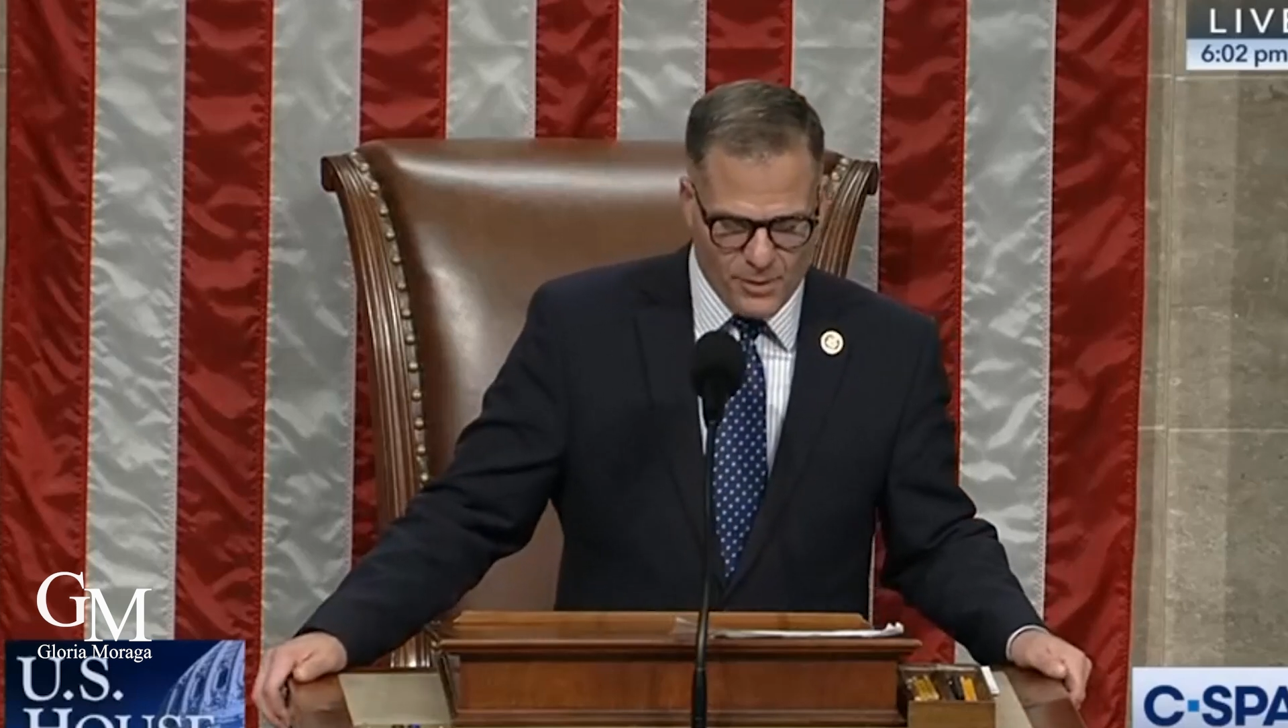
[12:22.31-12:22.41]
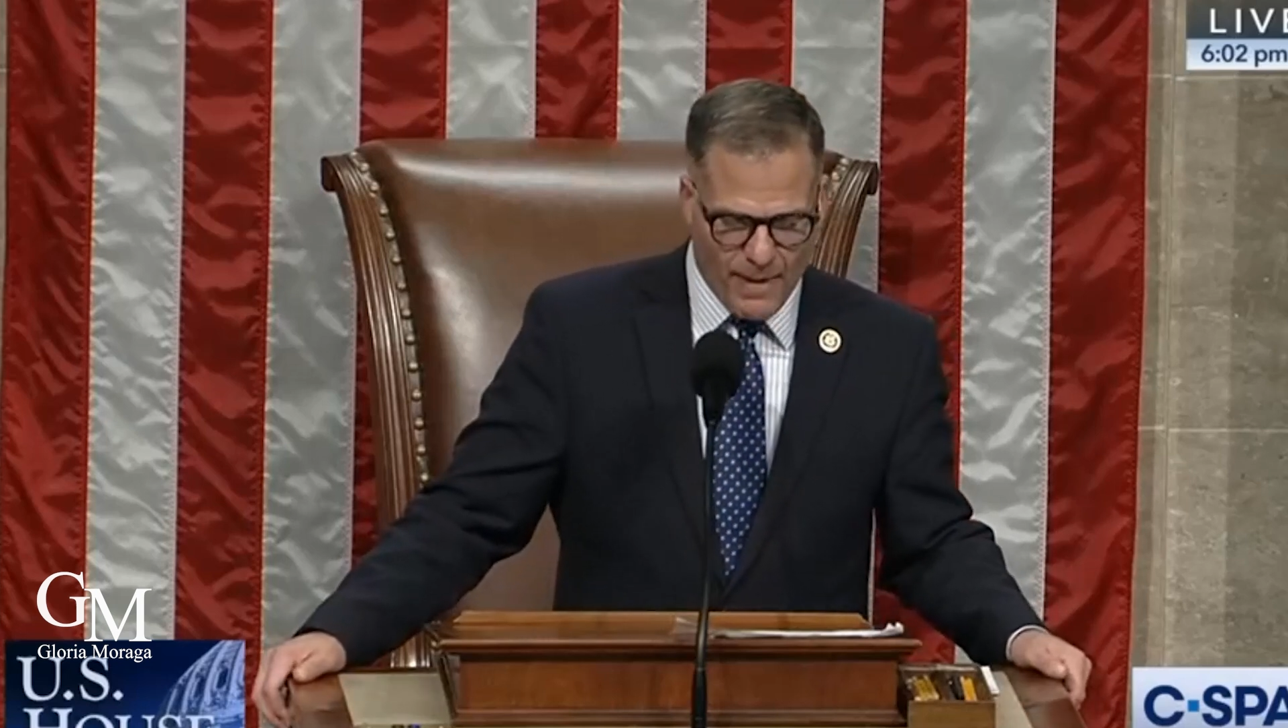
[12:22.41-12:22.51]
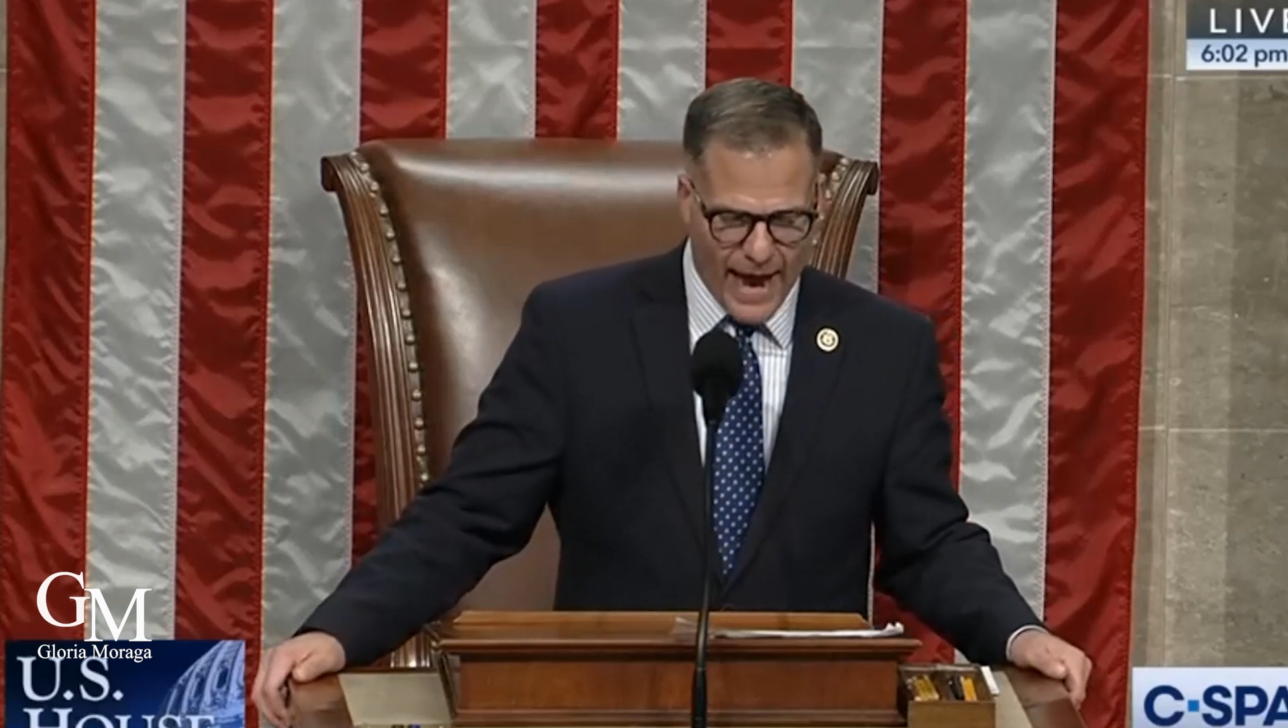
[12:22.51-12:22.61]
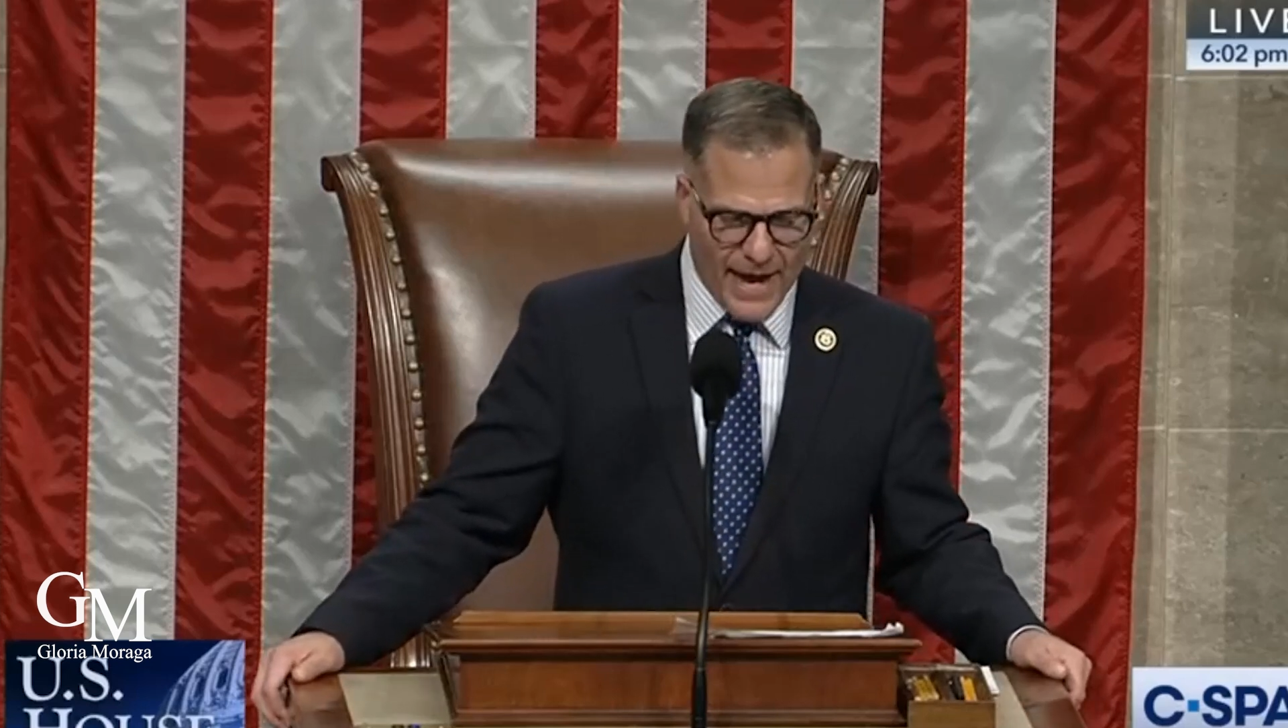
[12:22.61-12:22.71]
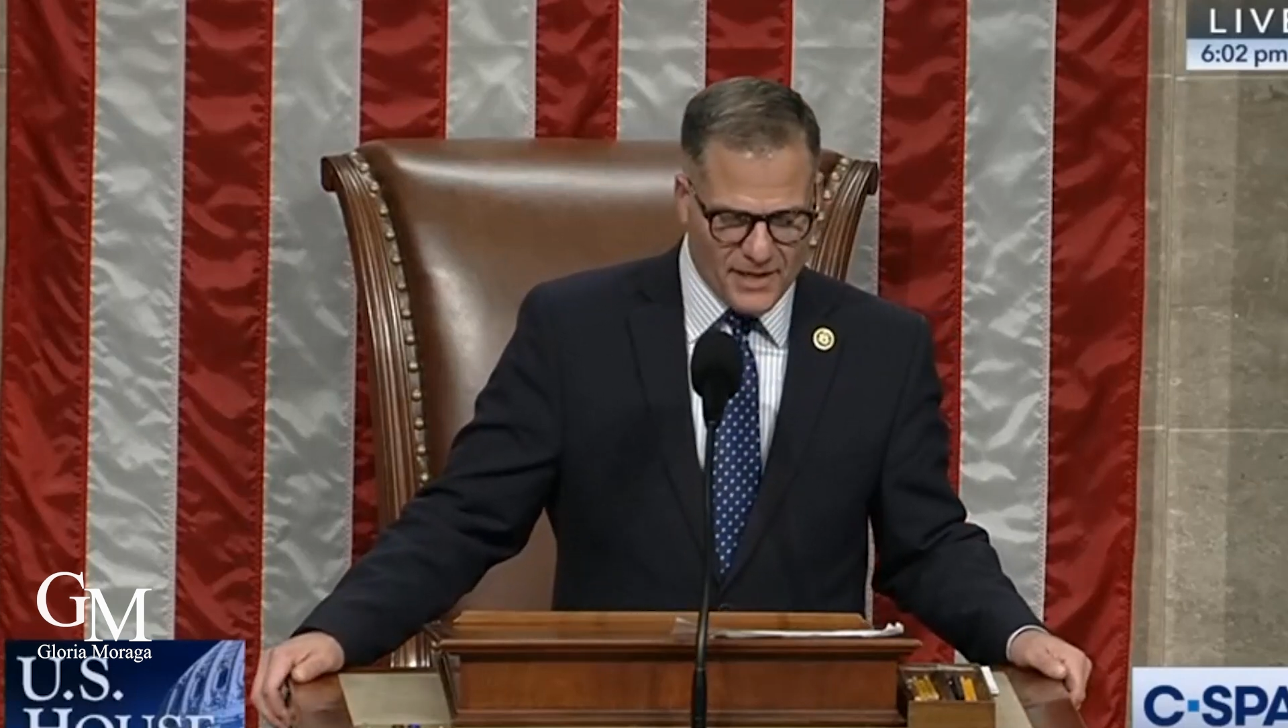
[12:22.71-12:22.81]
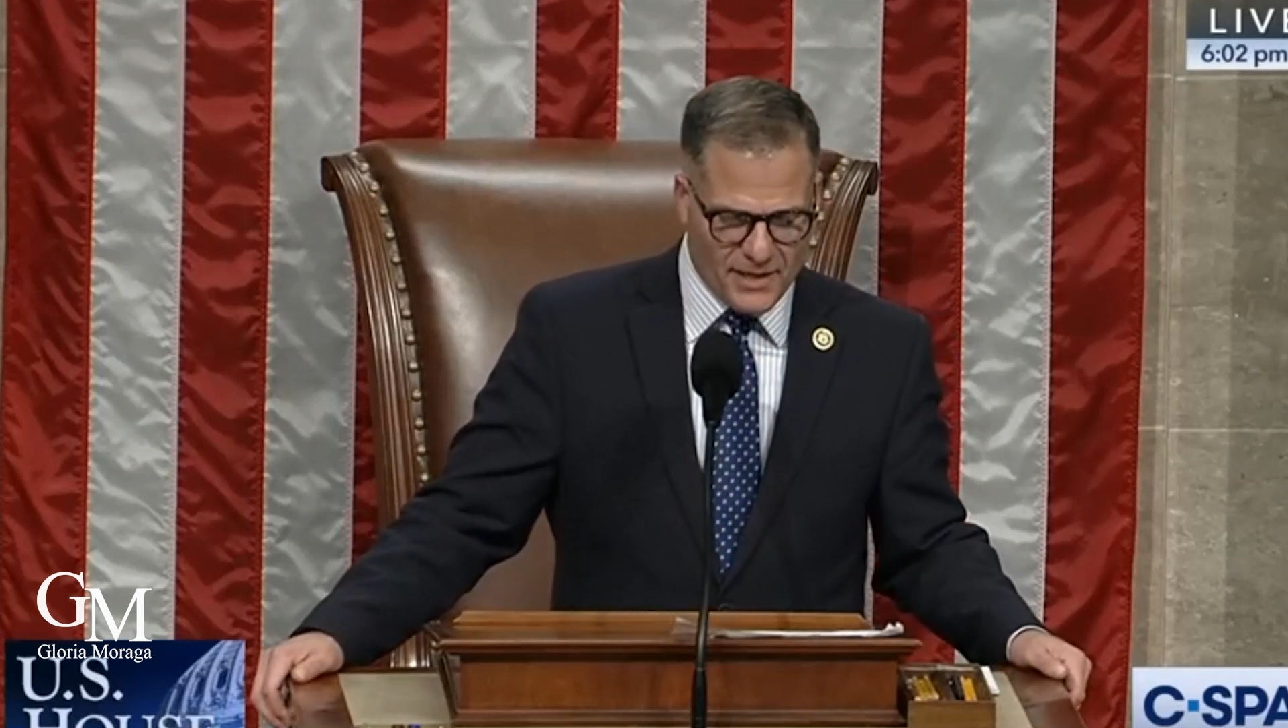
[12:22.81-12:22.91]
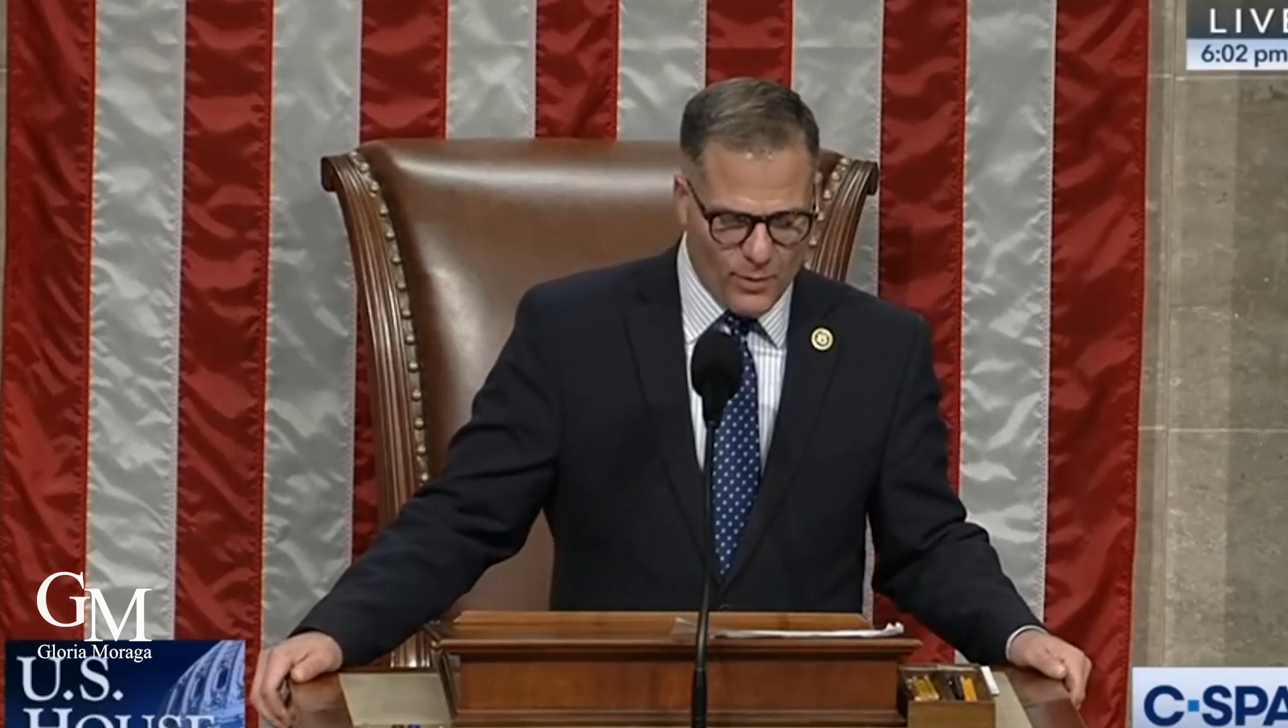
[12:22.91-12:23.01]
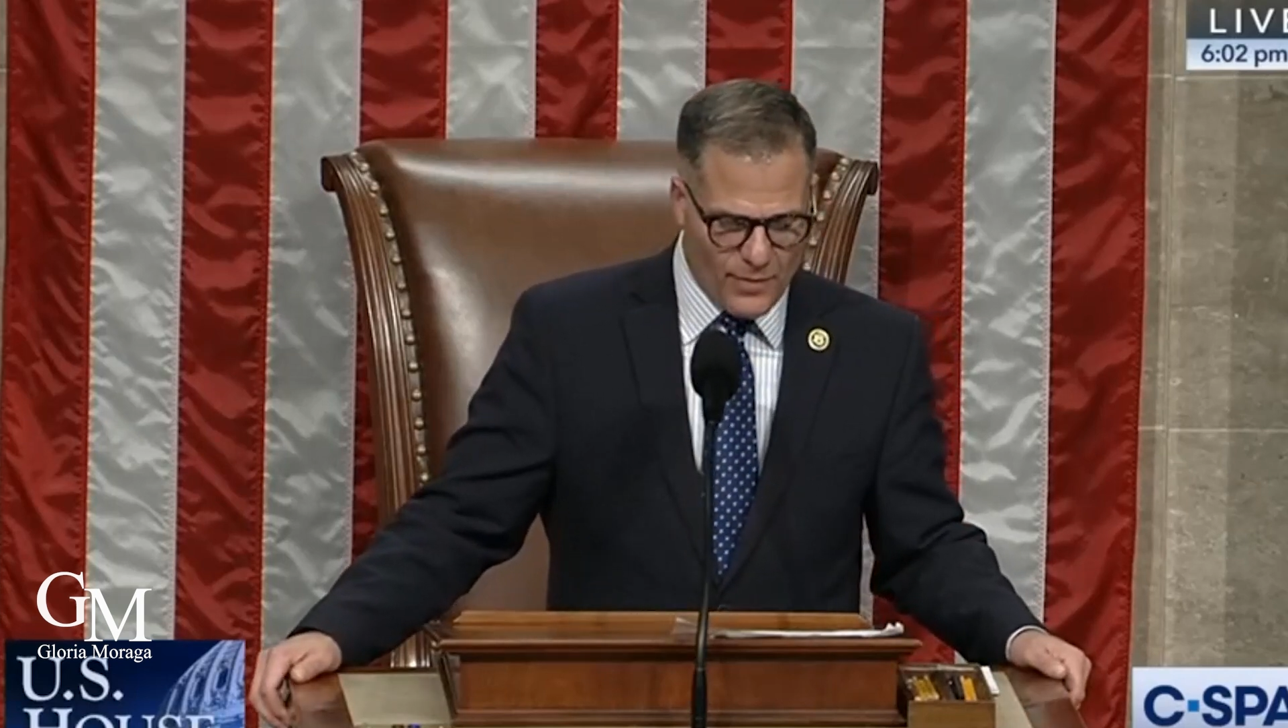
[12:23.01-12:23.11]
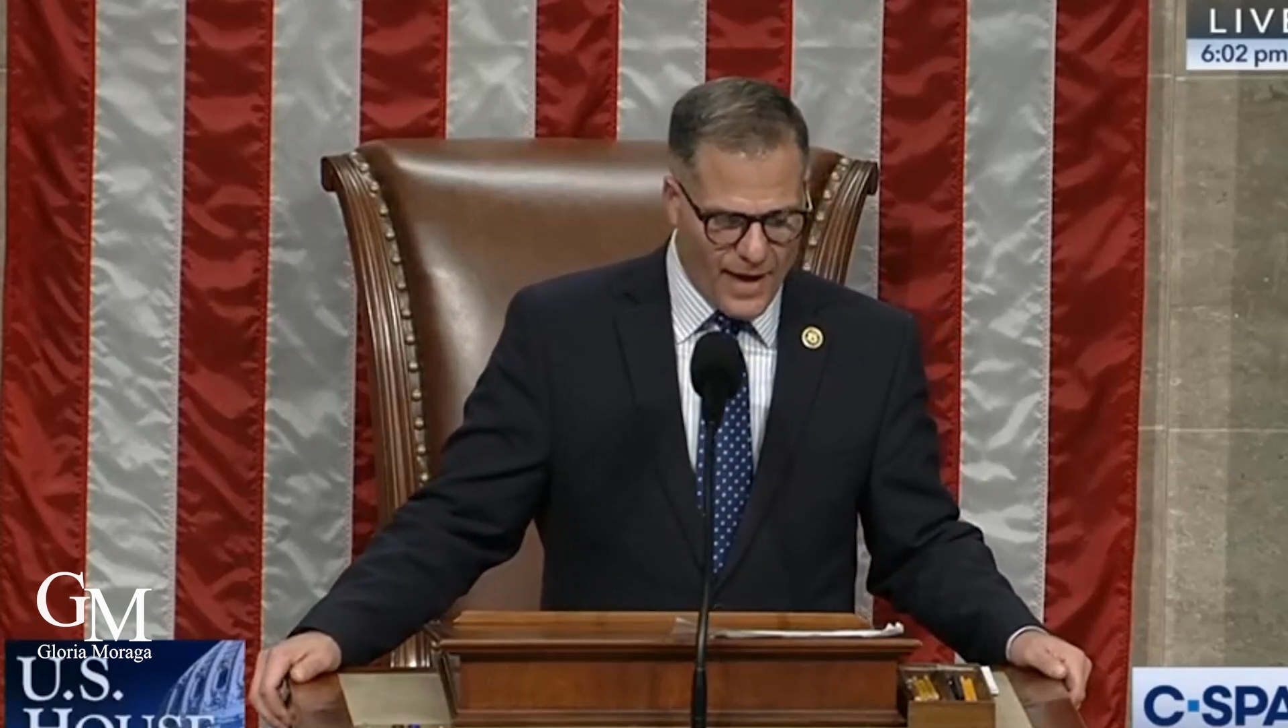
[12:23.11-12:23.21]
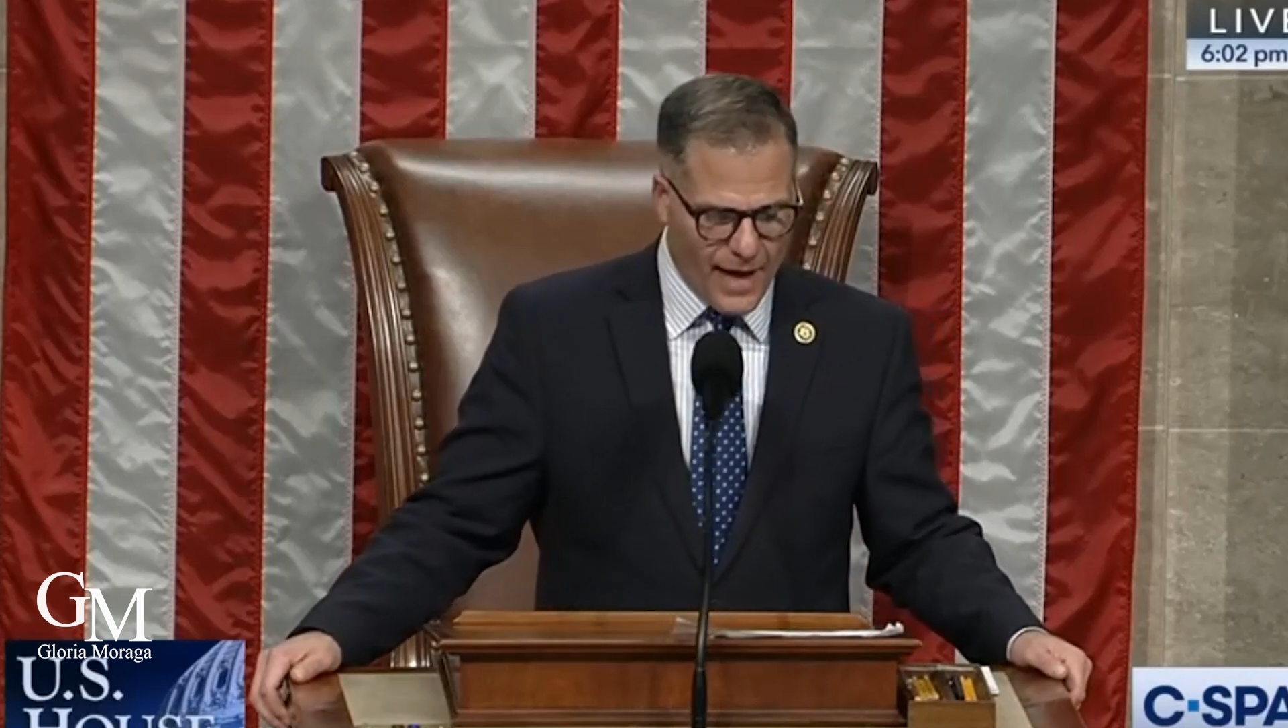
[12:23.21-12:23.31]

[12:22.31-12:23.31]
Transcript: They're taking